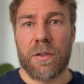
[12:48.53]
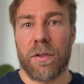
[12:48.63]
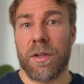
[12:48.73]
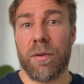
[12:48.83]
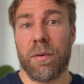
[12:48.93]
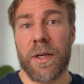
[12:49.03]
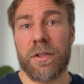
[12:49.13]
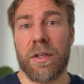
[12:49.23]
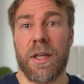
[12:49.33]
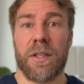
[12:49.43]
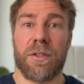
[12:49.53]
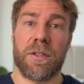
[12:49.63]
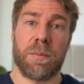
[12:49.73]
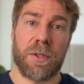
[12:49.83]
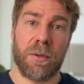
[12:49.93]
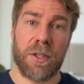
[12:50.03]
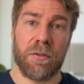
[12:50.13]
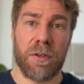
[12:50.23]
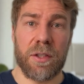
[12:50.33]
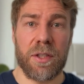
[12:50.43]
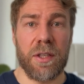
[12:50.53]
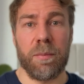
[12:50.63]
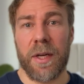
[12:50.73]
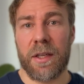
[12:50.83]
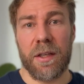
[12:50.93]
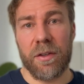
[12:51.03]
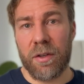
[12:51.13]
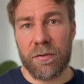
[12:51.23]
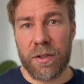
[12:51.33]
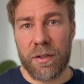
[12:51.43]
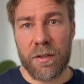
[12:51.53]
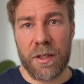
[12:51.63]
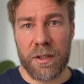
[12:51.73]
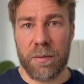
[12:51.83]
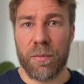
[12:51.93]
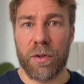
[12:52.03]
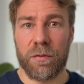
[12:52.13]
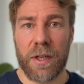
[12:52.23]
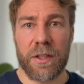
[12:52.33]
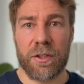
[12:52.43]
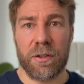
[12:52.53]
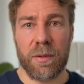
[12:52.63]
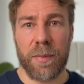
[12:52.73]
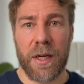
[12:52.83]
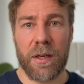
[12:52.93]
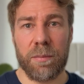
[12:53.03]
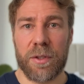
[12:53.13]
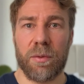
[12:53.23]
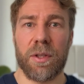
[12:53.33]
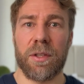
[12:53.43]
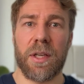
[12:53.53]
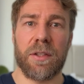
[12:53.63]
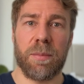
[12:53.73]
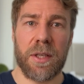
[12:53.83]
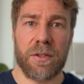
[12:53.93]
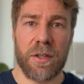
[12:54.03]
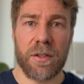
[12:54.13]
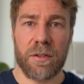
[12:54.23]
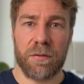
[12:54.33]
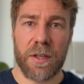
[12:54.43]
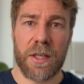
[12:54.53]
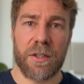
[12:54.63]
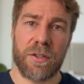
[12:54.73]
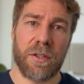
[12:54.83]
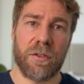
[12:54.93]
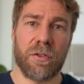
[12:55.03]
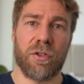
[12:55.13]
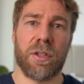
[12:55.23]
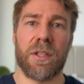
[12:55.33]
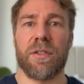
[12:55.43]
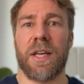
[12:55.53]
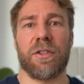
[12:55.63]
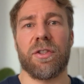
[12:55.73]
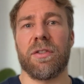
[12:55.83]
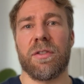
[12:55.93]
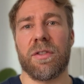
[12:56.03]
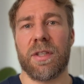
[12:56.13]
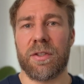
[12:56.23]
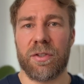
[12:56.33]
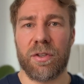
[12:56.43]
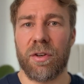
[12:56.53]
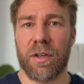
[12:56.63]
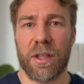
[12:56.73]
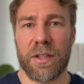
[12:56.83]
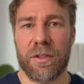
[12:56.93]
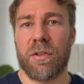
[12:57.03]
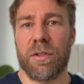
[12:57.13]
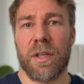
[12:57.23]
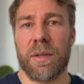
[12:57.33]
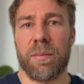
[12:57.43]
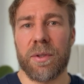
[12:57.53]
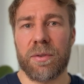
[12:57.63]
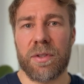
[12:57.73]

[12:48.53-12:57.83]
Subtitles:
So the automation layer sits between your front end and back end often, and it can move data about between the database and interface and triggers actions externally to your inbuilt